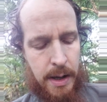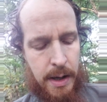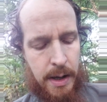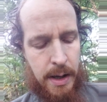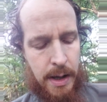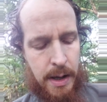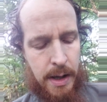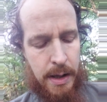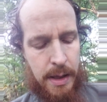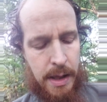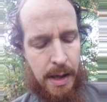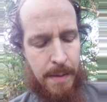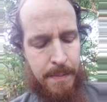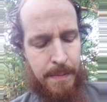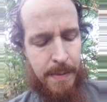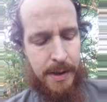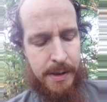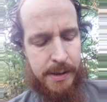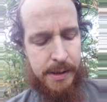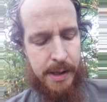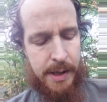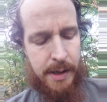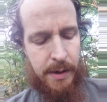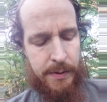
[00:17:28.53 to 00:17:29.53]
And them
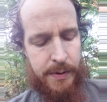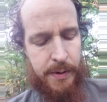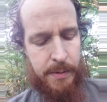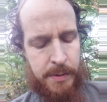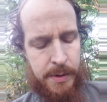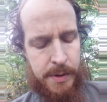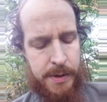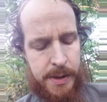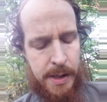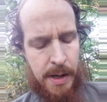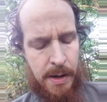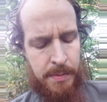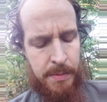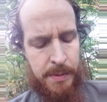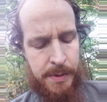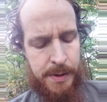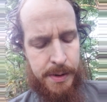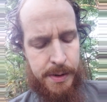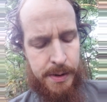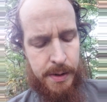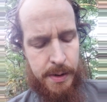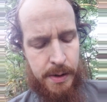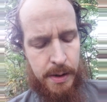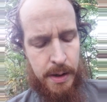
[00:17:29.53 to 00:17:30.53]
as killed
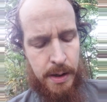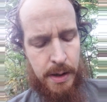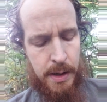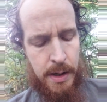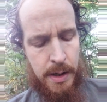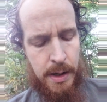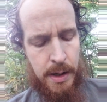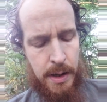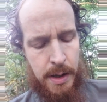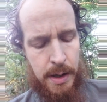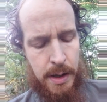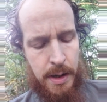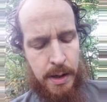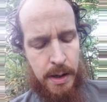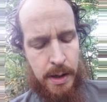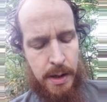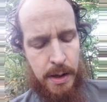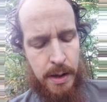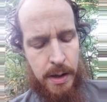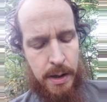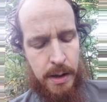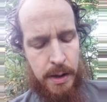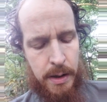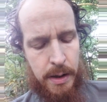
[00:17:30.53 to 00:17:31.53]
themselves,
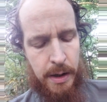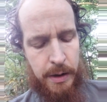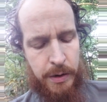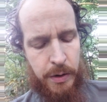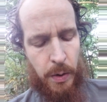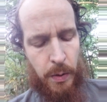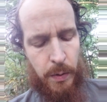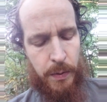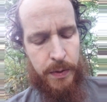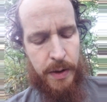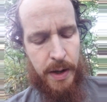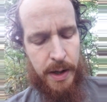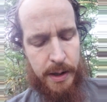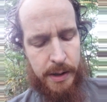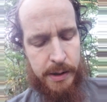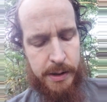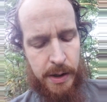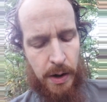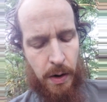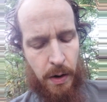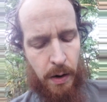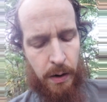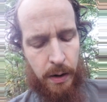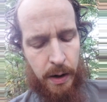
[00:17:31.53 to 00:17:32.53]
they told things
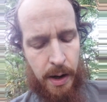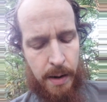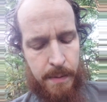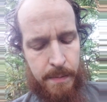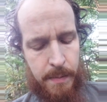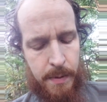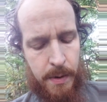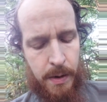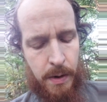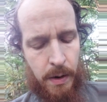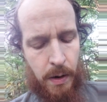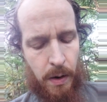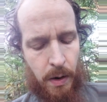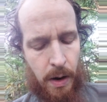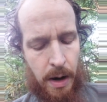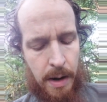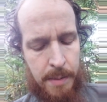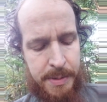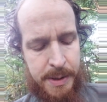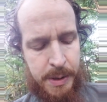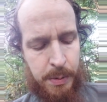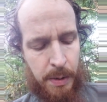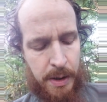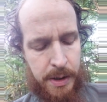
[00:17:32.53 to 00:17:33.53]
in Arkham or
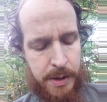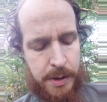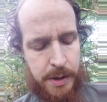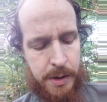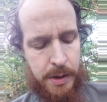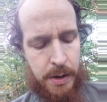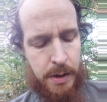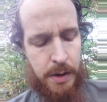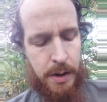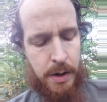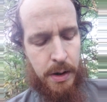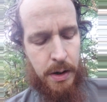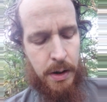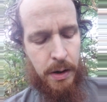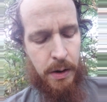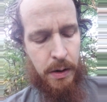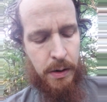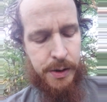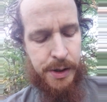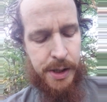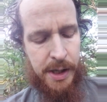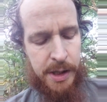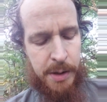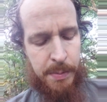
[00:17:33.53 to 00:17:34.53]
Ipswich or
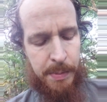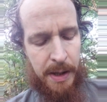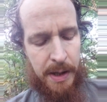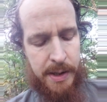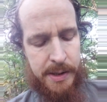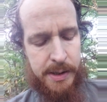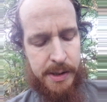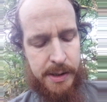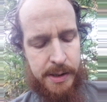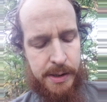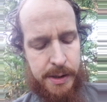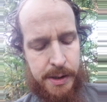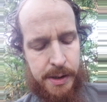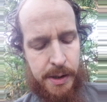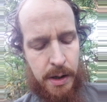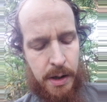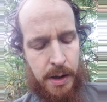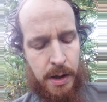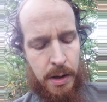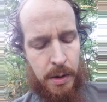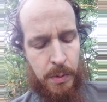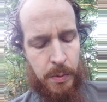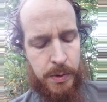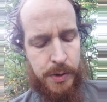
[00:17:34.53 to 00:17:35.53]
such places
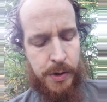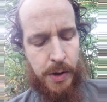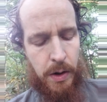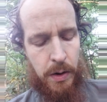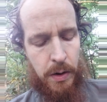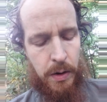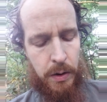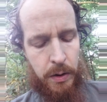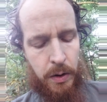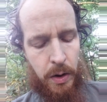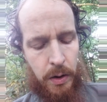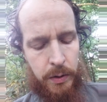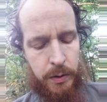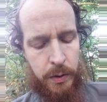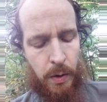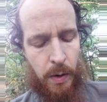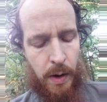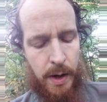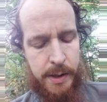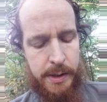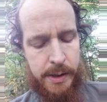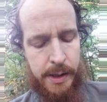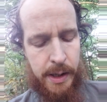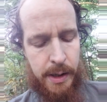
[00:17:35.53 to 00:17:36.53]
was all called
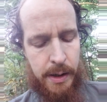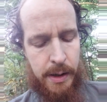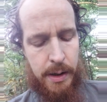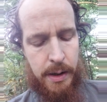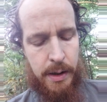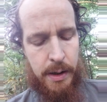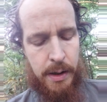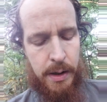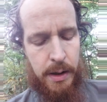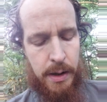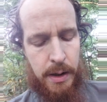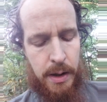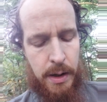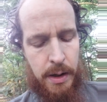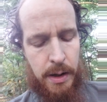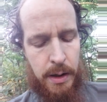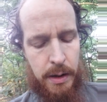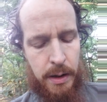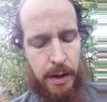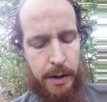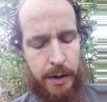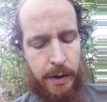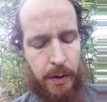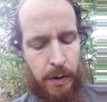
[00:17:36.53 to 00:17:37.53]
crazy,
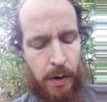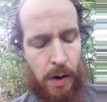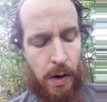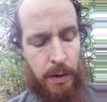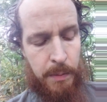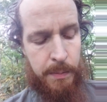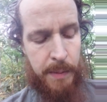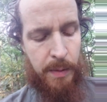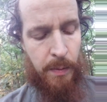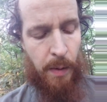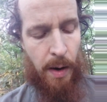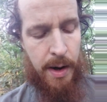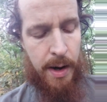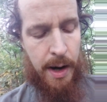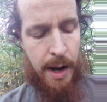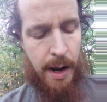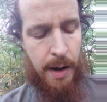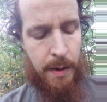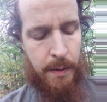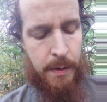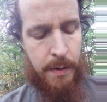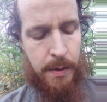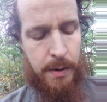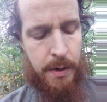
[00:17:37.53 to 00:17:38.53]
like you're calling me right
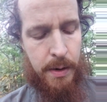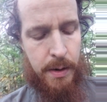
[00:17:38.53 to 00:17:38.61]
now.